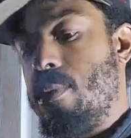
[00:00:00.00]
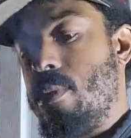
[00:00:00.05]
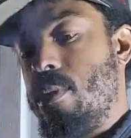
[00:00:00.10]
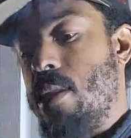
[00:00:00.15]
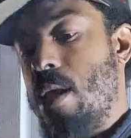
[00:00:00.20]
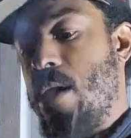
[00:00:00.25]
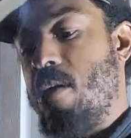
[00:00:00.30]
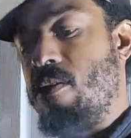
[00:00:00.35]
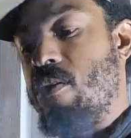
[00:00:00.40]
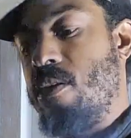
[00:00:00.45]

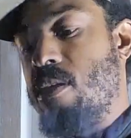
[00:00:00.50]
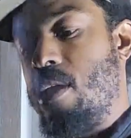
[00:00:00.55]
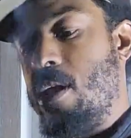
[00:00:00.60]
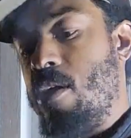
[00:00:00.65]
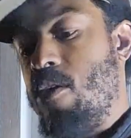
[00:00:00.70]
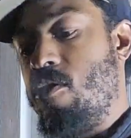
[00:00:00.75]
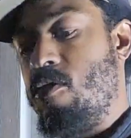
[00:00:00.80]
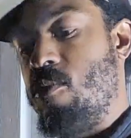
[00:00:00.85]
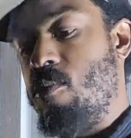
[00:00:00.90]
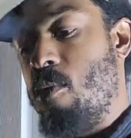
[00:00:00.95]
Nice
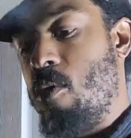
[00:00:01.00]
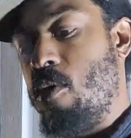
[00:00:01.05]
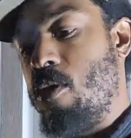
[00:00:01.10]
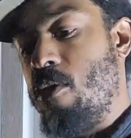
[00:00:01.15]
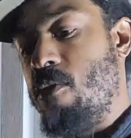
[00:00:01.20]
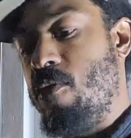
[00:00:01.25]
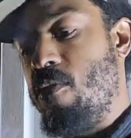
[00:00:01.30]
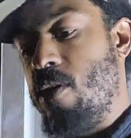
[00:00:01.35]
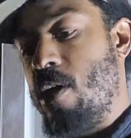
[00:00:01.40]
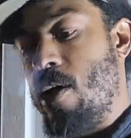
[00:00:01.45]
clean smoky
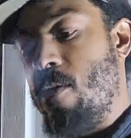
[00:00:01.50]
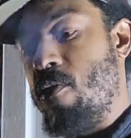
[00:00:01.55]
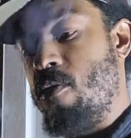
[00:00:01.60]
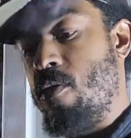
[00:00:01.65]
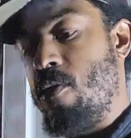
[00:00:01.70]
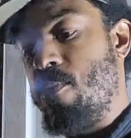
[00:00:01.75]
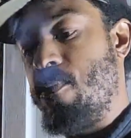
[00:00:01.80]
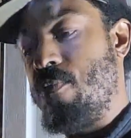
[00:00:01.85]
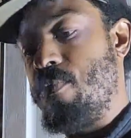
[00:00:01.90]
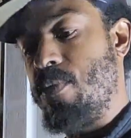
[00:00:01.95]
flavor.
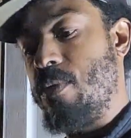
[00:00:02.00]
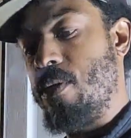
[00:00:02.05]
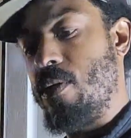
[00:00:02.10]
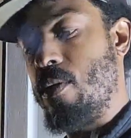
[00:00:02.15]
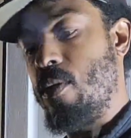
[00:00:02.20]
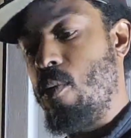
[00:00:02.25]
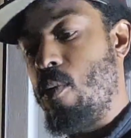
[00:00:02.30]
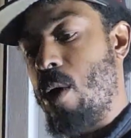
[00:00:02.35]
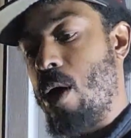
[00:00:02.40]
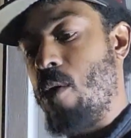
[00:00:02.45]

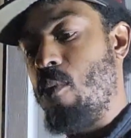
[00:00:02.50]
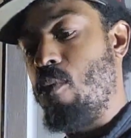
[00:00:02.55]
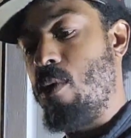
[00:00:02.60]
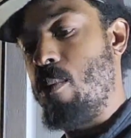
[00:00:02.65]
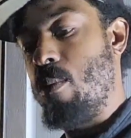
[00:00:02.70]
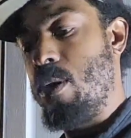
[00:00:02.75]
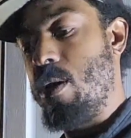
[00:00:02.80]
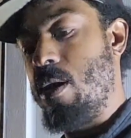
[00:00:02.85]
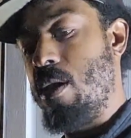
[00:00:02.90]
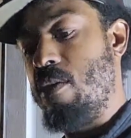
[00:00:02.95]
Quite
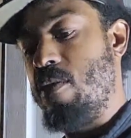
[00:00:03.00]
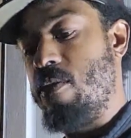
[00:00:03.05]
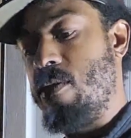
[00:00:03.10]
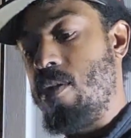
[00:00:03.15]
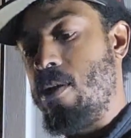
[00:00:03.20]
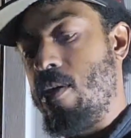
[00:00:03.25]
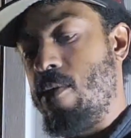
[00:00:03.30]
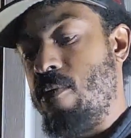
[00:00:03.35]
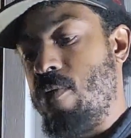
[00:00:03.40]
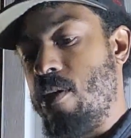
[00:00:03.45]
reminiscent
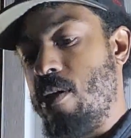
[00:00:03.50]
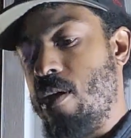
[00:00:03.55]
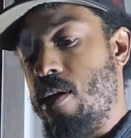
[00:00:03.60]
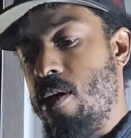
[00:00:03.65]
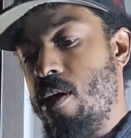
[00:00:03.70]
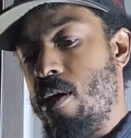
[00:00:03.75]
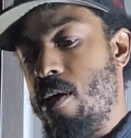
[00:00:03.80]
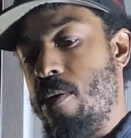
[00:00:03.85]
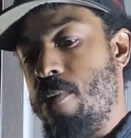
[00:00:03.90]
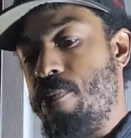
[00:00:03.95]
of the
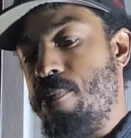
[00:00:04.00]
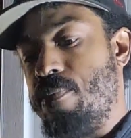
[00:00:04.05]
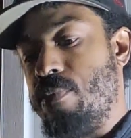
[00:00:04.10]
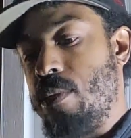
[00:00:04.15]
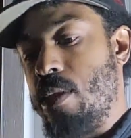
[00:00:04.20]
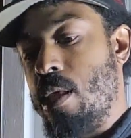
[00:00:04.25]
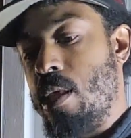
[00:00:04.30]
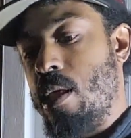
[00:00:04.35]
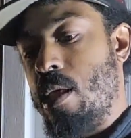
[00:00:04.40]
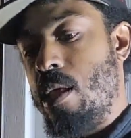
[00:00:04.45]

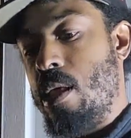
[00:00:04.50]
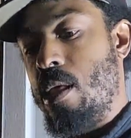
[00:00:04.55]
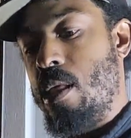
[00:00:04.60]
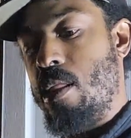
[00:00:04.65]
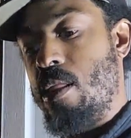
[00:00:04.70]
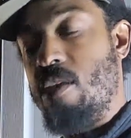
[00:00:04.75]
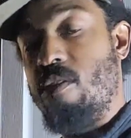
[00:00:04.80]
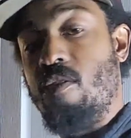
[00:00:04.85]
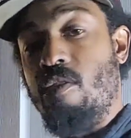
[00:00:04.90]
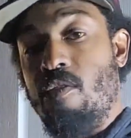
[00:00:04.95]

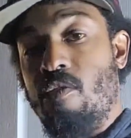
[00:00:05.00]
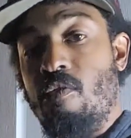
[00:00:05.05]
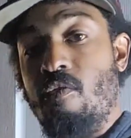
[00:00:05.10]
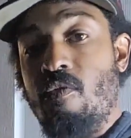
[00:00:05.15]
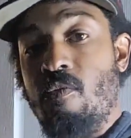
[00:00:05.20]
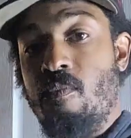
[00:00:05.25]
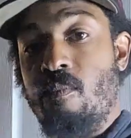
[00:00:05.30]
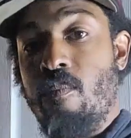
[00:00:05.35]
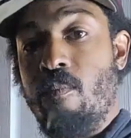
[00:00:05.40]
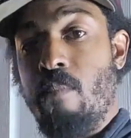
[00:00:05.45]
this
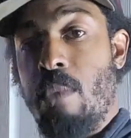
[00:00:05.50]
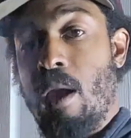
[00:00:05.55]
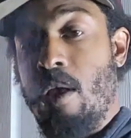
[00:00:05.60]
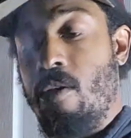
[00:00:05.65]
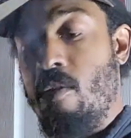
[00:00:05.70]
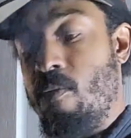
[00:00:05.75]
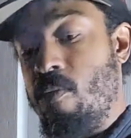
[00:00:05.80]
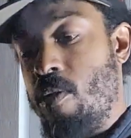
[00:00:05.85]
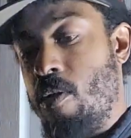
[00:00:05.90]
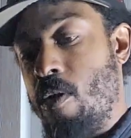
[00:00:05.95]
is
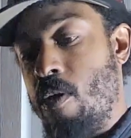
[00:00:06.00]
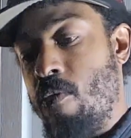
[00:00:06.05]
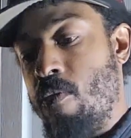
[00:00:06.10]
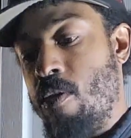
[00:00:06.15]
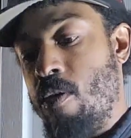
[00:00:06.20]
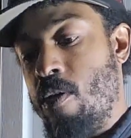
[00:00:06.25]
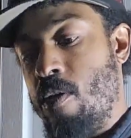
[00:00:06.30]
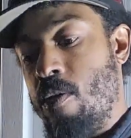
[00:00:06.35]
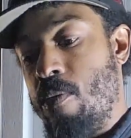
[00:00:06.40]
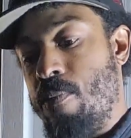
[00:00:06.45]
of
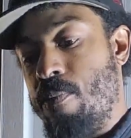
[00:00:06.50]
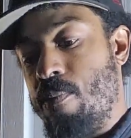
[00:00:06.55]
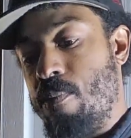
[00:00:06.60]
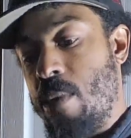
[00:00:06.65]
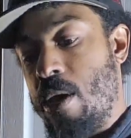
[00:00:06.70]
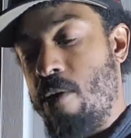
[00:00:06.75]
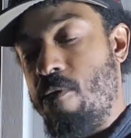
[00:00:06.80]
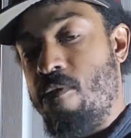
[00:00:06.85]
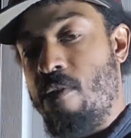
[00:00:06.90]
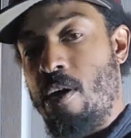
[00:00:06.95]
the
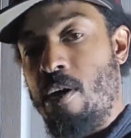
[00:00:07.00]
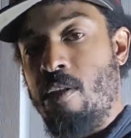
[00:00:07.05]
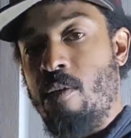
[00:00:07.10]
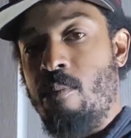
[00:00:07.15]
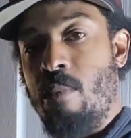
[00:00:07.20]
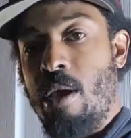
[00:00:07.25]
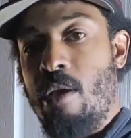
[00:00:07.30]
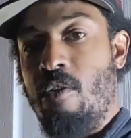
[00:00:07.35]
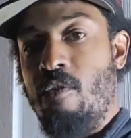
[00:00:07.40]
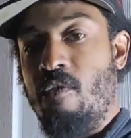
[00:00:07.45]
My Father
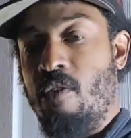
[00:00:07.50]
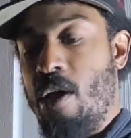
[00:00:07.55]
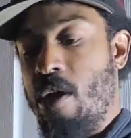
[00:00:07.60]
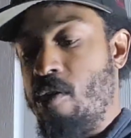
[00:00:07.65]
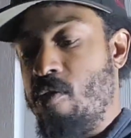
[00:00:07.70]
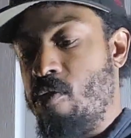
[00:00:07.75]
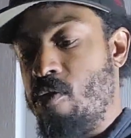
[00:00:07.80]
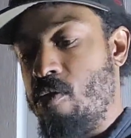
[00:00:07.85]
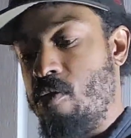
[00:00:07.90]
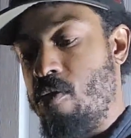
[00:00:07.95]

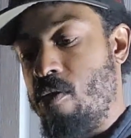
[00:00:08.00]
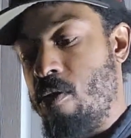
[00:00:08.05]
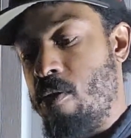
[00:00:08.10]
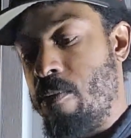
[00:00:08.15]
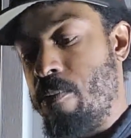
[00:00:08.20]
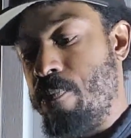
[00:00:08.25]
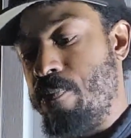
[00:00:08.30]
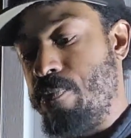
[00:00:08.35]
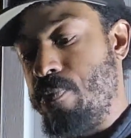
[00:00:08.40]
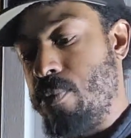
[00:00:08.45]
manufacturer, so
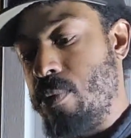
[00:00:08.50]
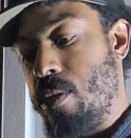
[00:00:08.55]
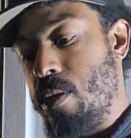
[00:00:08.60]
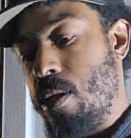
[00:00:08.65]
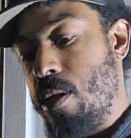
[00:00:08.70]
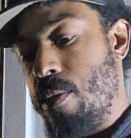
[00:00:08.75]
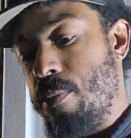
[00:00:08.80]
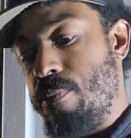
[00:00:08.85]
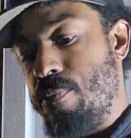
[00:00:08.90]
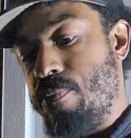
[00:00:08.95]

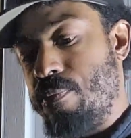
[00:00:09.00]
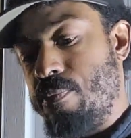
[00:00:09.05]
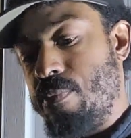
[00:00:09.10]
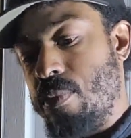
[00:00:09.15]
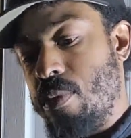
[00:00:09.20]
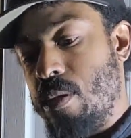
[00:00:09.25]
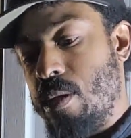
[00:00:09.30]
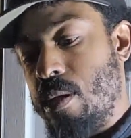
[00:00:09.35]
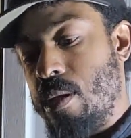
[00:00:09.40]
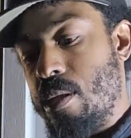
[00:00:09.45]

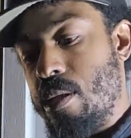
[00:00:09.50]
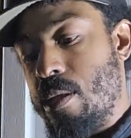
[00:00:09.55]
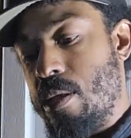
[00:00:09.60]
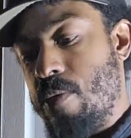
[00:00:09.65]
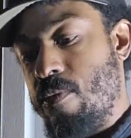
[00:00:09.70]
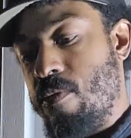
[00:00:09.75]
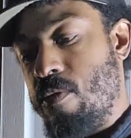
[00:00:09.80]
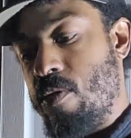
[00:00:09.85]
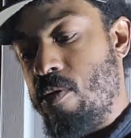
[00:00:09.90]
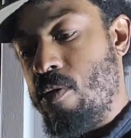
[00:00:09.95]

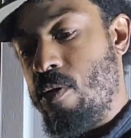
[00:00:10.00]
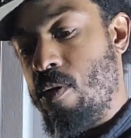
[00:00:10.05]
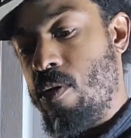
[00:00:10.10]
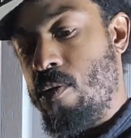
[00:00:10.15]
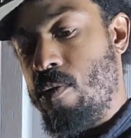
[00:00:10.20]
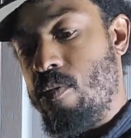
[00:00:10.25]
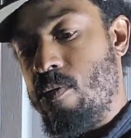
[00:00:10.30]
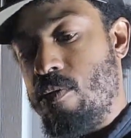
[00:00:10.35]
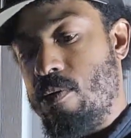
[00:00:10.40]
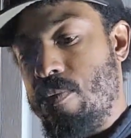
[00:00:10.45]
giving you
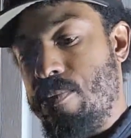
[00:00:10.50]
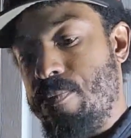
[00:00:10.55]
those